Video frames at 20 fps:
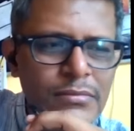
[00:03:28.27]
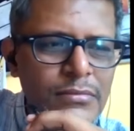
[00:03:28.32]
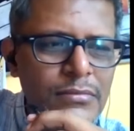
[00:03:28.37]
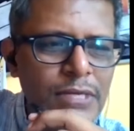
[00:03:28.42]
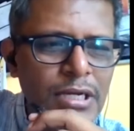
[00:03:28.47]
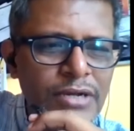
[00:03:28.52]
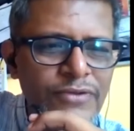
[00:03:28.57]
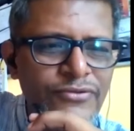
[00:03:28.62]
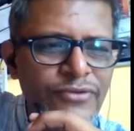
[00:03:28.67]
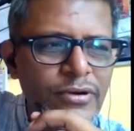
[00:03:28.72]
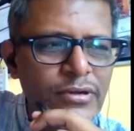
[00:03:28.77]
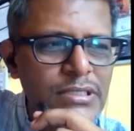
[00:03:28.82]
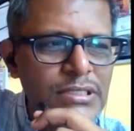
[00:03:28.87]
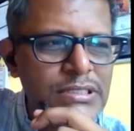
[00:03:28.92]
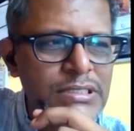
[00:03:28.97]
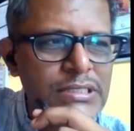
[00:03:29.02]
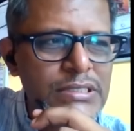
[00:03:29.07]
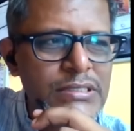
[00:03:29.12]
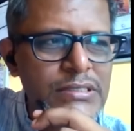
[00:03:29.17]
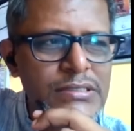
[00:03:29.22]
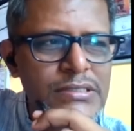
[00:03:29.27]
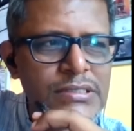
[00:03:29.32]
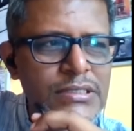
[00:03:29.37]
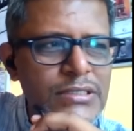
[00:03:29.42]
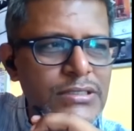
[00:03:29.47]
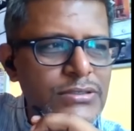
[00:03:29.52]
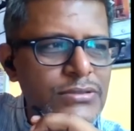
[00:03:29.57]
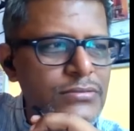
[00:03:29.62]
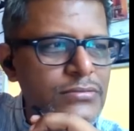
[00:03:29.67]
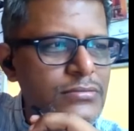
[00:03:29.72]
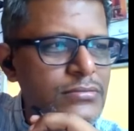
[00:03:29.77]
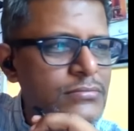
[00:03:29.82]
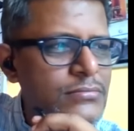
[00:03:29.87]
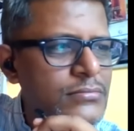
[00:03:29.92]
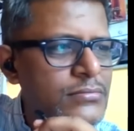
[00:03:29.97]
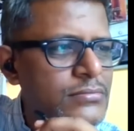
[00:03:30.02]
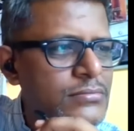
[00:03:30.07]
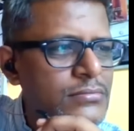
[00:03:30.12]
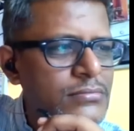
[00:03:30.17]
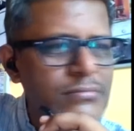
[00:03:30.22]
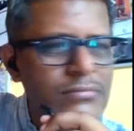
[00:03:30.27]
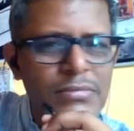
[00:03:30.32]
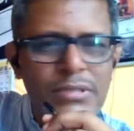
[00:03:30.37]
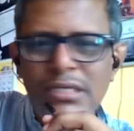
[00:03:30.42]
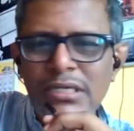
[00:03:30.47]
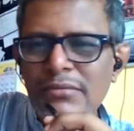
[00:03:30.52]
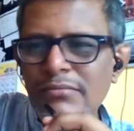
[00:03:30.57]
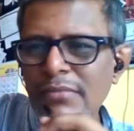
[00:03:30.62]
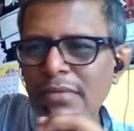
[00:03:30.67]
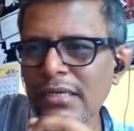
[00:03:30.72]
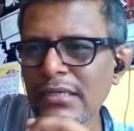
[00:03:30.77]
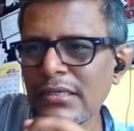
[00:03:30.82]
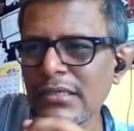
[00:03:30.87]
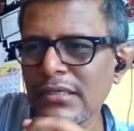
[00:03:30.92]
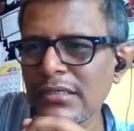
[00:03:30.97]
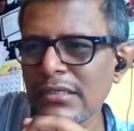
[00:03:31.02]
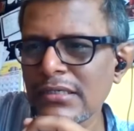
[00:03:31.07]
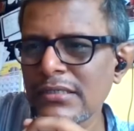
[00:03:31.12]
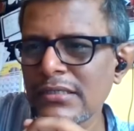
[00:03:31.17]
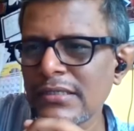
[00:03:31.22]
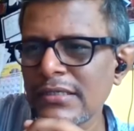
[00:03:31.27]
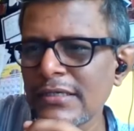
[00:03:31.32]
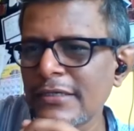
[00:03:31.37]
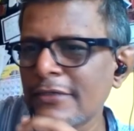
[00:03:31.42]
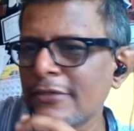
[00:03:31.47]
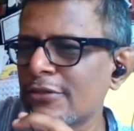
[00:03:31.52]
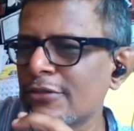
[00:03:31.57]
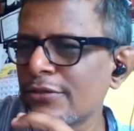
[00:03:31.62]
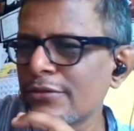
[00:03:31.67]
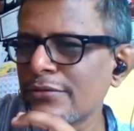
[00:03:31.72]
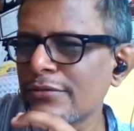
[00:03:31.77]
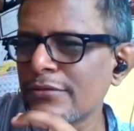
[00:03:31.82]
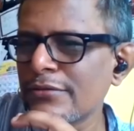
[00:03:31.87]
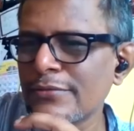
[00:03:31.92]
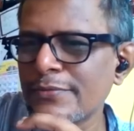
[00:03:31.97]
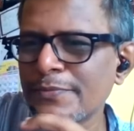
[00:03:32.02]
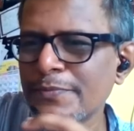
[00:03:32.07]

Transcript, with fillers: I found it's easier to make money and then to